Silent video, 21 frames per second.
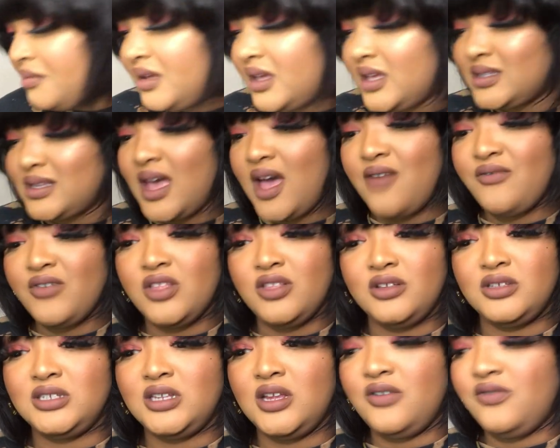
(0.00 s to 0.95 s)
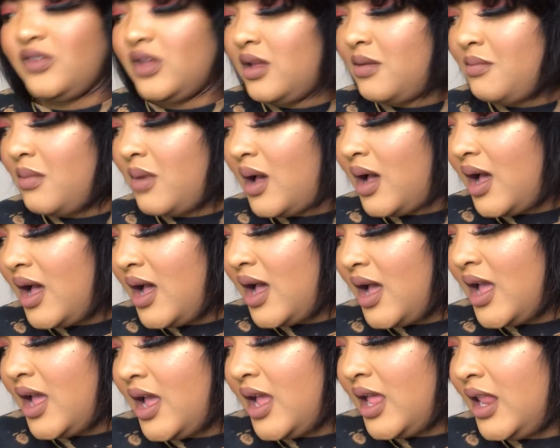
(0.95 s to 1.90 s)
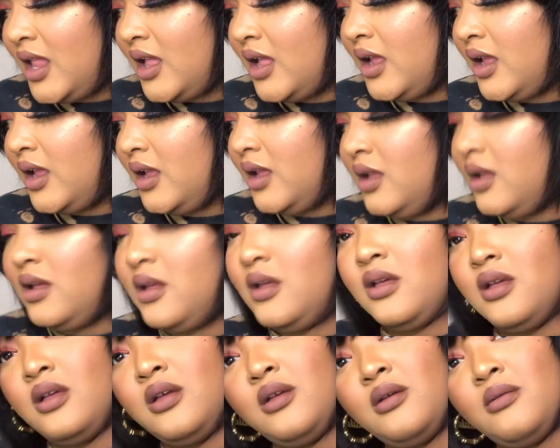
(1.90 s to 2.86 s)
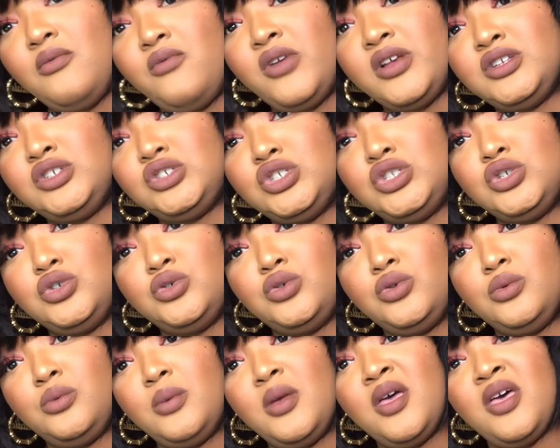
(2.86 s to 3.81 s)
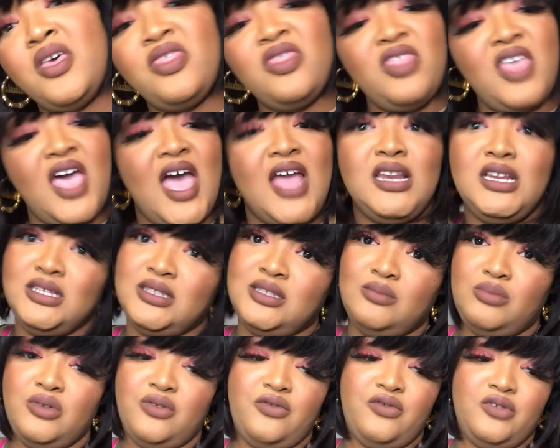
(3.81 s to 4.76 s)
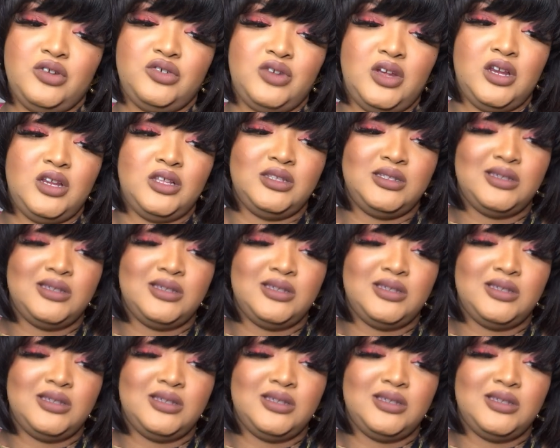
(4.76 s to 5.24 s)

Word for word: because I have other stuff in my restroom that need to be refrigerated.